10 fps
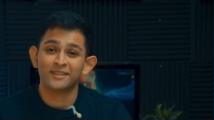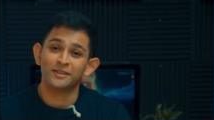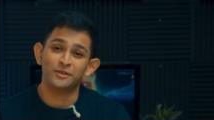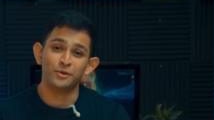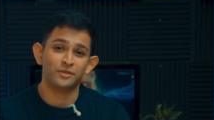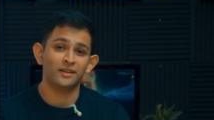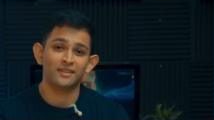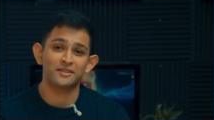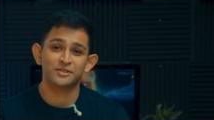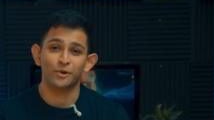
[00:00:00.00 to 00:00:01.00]
Do you think
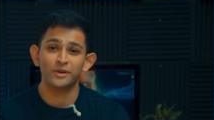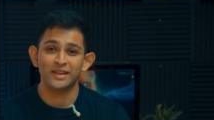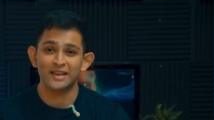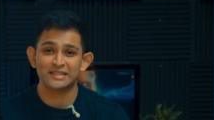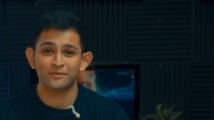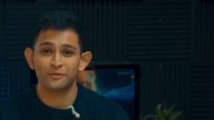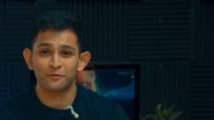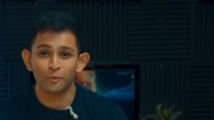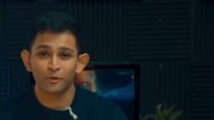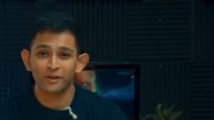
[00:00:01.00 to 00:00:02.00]
that the Sony A7
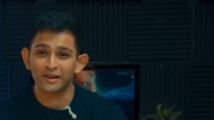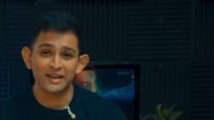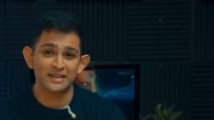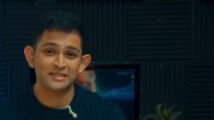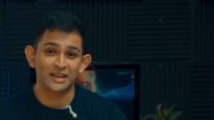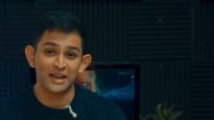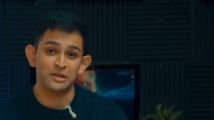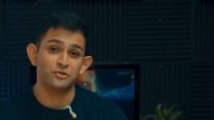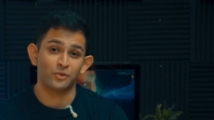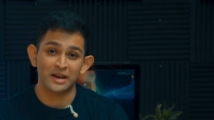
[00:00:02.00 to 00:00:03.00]
IV is
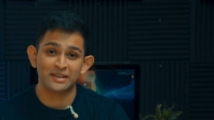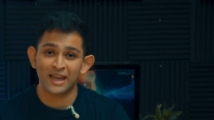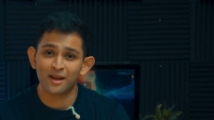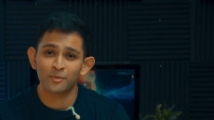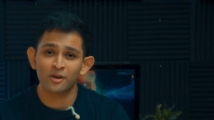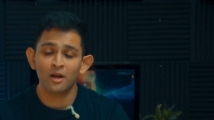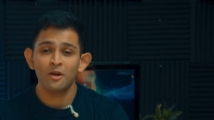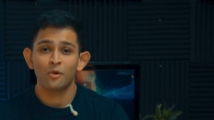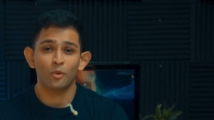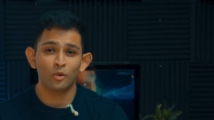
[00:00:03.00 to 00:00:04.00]
a great camera,
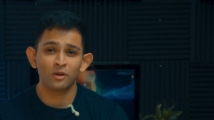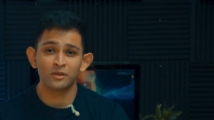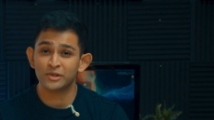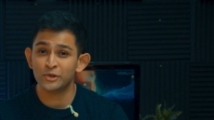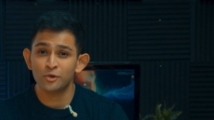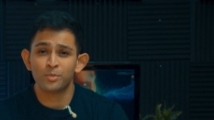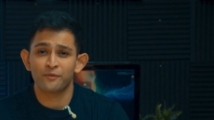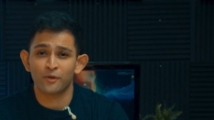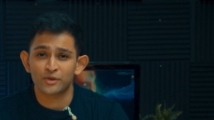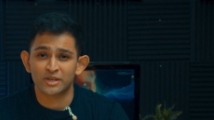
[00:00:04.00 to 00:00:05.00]
or do you
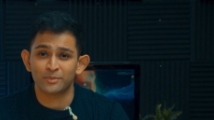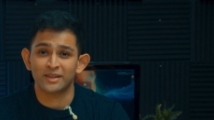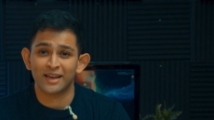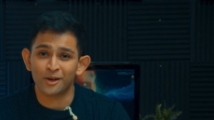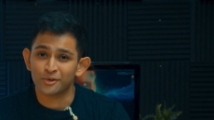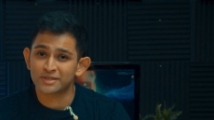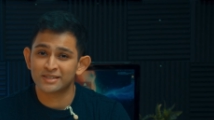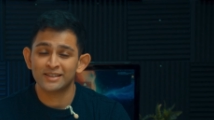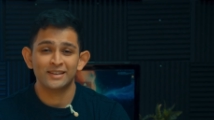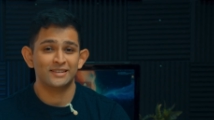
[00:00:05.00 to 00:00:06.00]
prefer something
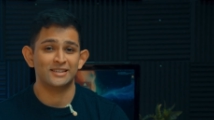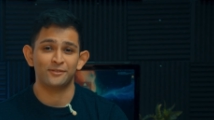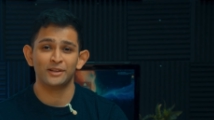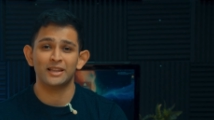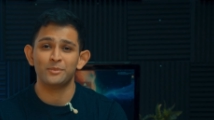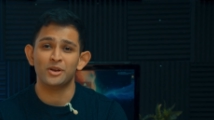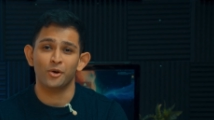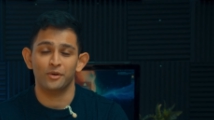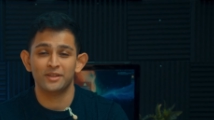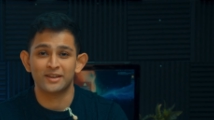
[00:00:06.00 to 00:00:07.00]
else? Definitely let me
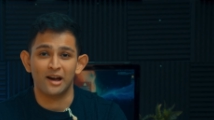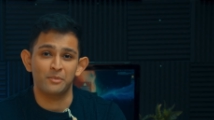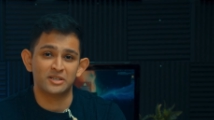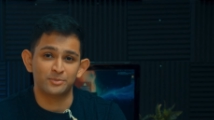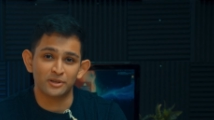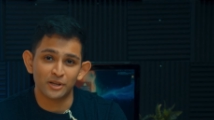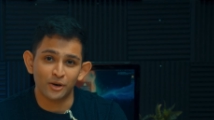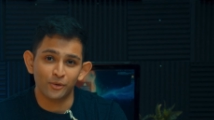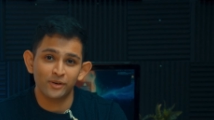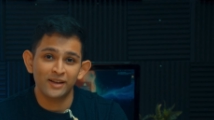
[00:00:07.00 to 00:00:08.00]
know in the comments
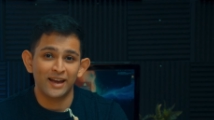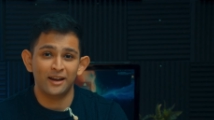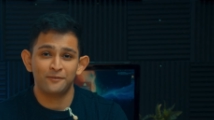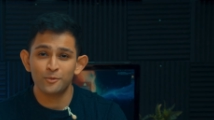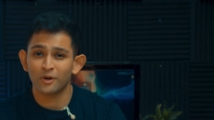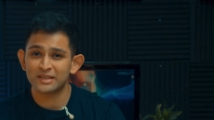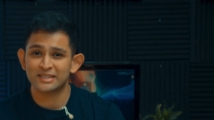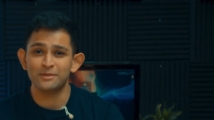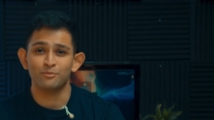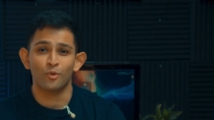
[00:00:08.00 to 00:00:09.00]
below. And if you want to
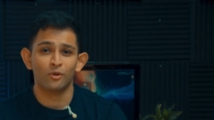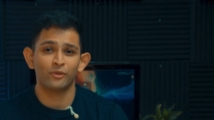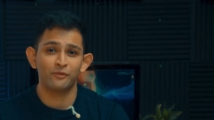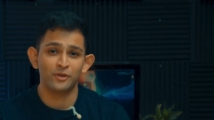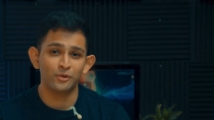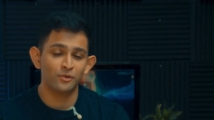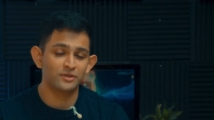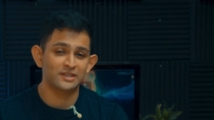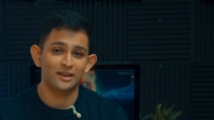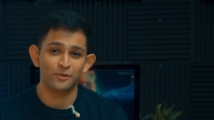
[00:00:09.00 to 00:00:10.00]
see more
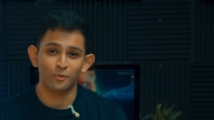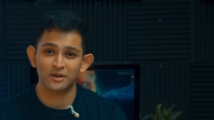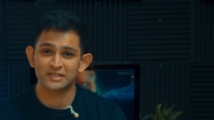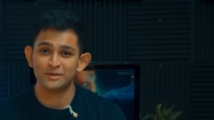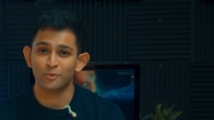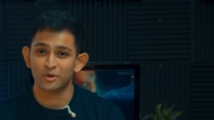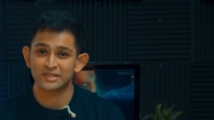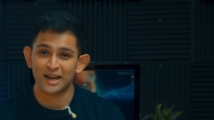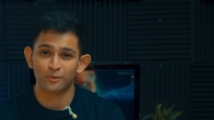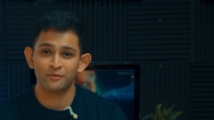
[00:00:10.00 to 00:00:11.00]
reviews, if you want to see more
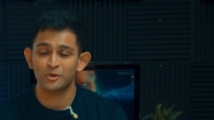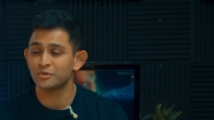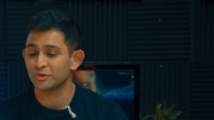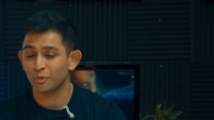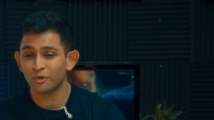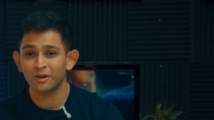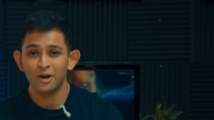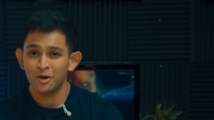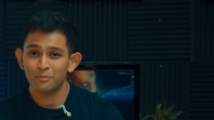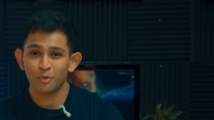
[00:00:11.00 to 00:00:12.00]
tech reviews
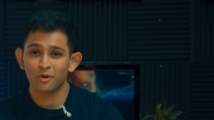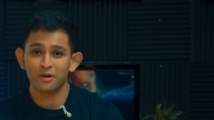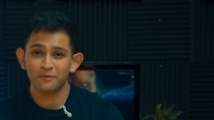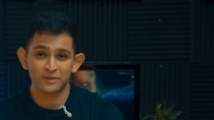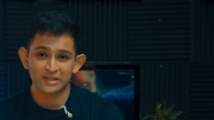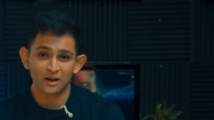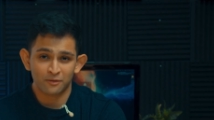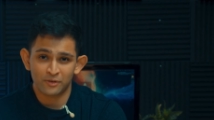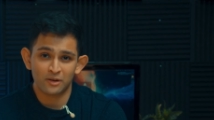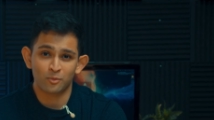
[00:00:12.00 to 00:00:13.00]
or more
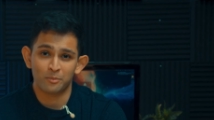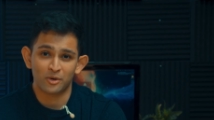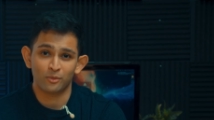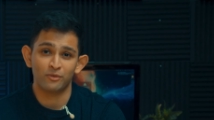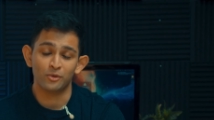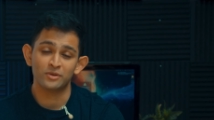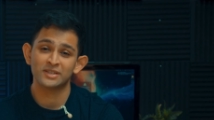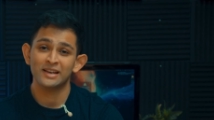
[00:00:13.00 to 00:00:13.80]
photography equipment reviews,